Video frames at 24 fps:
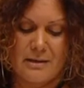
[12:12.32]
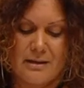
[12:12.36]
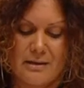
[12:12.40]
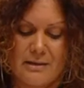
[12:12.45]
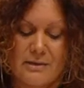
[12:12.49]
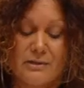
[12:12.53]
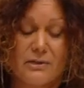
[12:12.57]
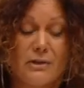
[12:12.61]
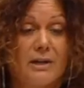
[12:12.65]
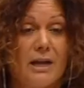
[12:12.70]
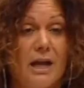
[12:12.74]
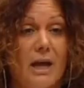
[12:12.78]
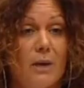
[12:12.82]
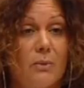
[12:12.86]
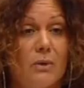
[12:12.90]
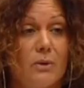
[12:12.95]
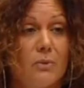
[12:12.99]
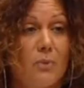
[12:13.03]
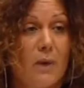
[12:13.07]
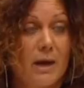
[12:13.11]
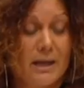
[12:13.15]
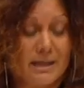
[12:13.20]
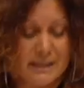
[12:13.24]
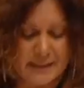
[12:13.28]
So now we
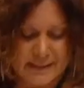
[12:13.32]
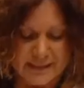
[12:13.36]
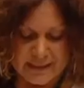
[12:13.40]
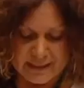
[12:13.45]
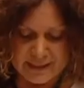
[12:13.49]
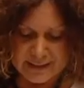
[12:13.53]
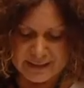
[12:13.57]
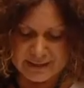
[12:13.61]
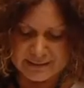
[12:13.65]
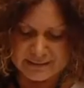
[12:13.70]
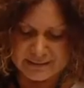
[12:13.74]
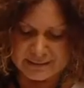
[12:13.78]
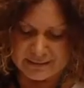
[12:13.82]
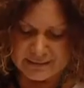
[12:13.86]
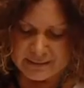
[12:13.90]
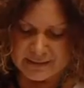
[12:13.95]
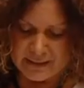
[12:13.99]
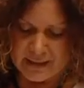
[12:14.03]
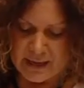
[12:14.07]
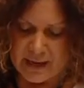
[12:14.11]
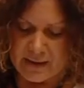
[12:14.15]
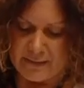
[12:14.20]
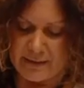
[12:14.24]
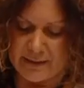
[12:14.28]
wait again.
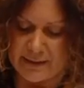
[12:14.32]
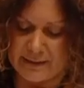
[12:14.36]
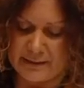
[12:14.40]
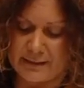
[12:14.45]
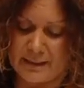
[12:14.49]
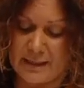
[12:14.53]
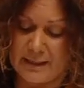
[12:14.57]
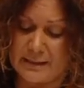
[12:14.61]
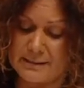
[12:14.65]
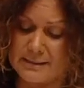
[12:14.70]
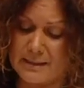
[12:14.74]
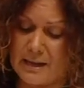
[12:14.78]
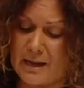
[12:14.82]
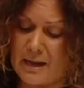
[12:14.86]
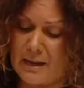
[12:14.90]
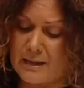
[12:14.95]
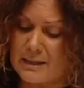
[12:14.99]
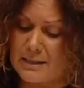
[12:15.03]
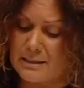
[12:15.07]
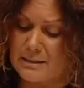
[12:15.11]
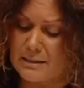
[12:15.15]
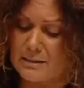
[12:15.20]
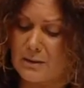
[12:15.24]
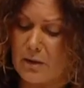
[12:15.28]
Our
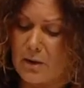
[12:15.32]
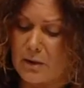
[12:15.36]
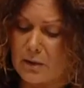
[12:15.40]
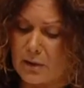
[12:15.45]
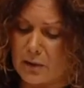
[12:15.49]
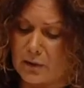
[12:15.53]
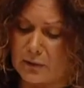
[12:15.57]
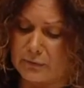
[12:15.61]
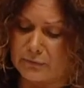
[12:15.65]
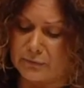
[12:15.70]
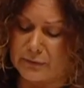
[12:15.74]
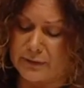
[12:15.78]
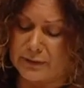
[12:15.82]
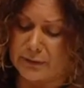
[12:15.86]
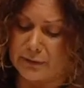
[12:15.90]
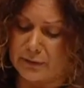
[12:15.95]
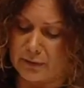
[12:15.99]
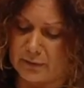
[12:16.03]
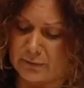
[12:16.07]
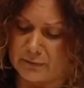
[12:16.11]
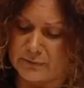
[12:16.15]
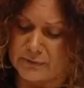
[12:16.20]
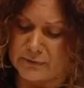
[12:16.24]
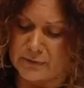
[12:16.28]
anxiety's not over, it
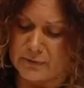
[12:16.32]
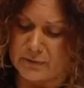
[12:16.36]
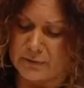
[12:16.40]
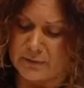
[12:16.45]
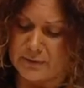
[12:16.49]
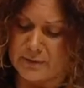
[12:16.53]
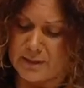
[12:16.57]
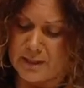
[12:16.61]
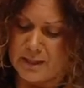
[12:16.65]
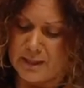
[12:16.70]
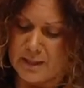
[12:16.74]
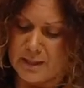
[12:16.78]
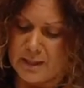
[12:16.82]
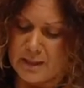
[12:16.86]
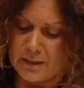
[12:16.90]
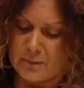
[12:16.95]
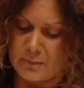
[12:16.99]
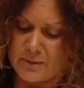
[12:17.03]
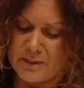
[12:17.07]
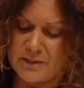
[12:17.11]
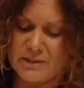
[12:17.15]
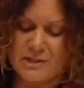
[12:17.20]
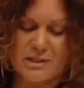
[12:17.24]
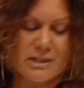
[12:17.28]
goes on.
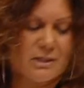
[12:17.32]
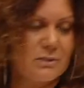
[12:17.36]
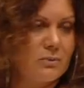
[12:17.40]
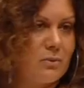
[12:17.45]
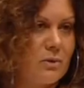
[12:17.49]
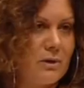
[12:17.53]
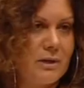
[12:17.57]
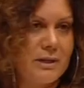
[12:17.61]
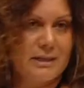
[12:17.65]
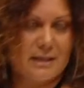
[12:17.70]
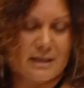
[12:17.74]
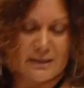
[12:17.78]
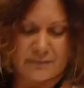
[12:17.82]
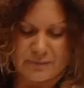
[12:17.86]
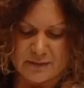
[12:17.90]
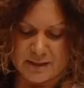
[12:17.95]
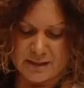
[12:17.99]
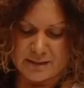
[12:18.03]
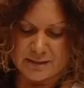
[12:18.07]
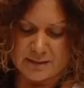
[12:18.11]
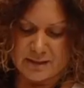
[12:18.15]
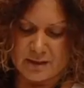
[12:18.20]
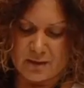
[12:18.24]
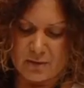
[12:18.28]
We just want to get
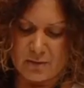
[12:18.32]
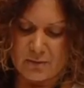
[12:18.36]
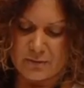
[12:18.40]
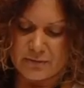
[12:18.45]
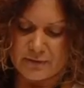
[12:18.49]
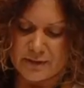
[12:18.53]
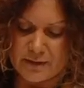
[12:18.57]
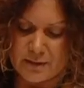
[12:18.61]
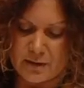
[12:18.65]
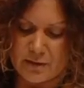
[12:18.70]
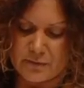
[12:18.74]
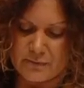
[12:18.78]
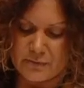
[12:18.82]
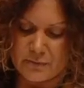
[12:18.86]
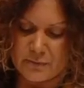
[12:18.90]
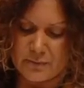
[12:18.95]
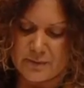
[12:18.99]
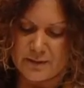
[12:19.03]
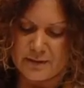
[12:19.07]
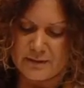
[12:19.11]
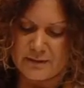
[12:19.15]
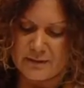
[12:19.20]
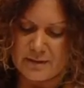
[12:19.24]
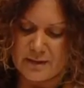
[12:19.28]
this whole thing over
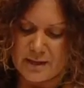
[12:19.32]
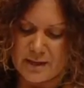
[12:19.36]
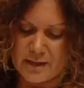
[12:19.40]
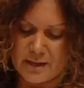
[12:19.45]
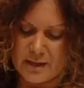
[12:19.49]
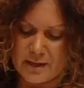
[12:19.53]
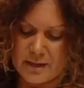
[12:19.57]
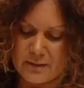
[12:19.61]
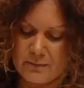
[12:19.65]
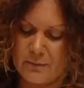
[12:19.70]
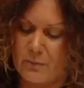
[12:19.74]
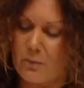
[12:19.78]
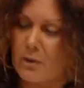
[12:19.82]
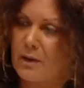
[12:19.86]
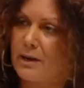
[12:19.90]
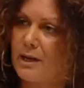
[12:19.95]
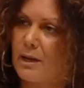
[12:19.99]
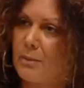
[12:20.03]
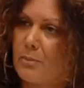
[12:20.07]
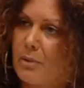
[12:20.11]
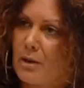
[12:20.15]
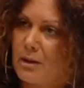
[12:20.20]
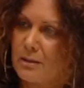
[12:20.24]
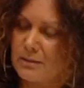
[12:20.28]
with. We want
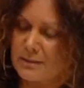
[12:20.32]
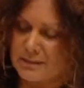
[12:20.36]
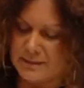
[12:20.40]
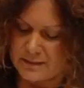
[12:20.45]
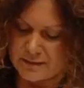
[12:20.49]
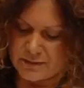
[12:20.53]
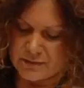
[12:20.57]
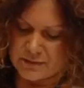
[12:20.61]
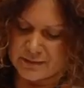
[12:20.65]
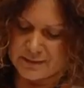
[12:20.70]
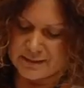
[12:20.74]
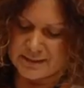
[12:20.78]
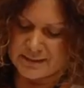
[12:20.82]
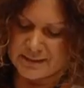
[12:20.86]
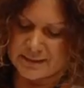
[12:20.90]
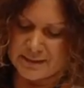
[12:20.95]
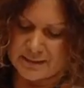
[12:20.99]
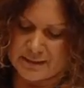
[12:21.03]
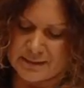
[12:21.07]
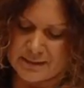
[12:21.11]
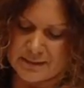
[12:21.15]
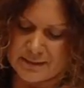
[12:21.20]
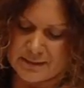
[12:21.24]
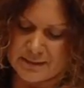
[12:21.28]
our politicians to
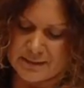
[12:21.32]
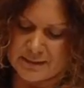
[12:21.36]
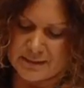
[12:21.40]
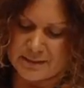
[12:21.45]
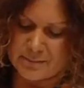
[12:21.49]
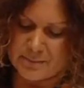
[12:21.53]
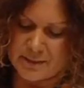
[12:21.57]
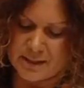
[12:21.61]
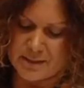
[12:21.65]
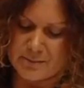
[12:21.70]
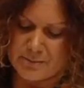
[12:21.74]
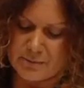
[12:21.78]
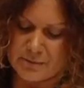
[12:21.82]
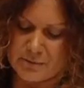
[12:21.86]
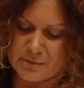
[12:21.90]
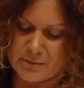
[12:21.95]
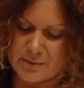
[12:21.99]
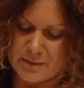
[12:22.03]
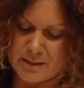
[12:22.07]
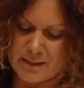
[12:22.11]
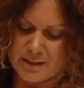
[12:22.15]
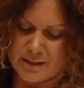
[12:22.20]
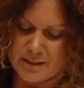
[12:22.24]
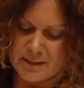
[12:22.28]
listen to the
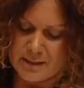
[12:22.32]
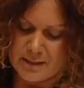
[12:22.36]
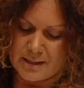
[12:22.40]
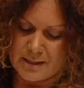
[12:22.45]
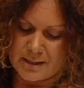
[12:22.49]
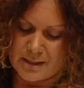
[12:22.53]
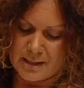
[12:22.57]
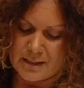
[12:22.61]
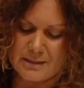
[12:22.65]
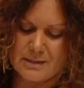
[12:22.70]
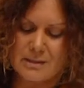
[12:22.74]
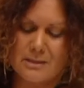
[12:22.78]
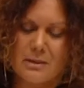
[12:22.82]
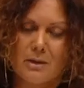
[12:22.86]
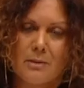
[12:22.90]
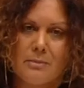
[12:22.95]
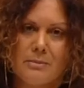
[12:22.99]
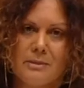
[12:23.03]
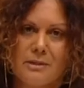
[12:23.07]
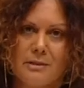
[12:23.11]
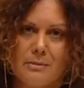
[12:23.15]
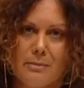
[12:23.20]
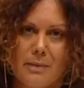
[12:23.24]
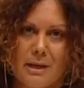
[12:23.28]
people and
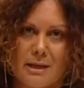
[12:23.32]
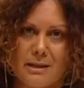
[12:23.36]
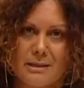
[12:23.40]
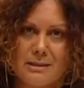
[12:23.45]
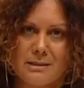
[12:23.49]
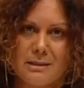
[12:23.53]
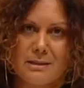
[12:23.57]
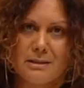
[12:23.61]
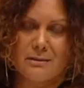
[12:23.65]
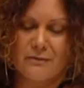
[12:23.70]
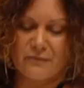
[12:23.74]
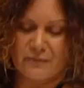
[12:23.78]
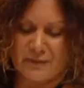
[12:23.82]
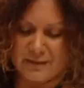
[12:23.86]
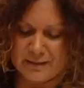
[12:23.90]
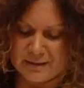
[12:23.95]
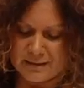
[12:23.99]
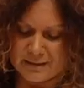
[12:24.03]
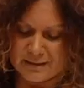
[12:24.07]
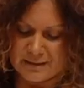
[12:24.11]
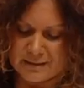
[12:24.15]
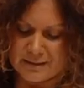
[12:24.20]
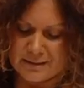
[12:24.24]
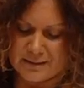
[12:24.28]
stop debating the
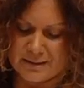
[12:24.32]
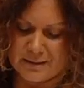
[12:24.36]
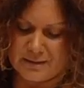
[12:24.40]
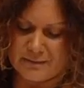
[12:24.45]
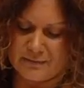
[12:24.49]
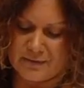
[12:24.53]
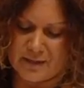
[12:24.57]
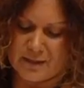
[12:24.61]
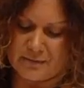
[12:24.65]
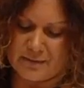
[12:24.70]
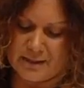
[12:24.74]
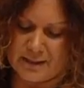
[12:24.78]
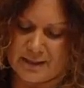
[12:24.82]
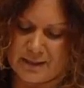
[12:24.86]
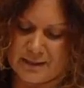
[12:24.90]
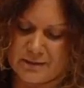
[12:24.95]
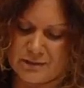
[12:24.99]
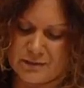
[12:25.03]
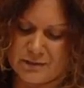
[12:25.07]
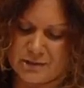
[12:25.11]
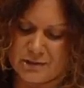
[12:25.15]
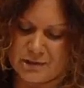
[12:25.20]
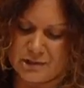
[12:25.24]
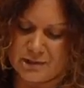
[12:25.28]
validity of our
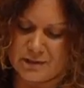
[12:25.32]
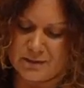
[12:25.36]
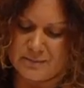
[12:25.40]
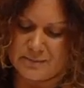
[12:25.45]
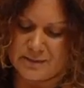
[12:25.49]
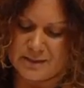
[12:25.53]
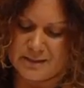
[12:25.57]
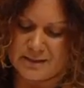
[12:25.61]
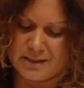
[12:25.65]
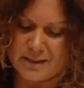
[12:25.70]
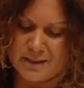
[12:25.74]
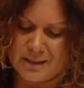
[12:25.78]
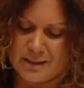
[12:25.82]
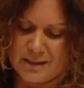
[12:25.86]
relationships,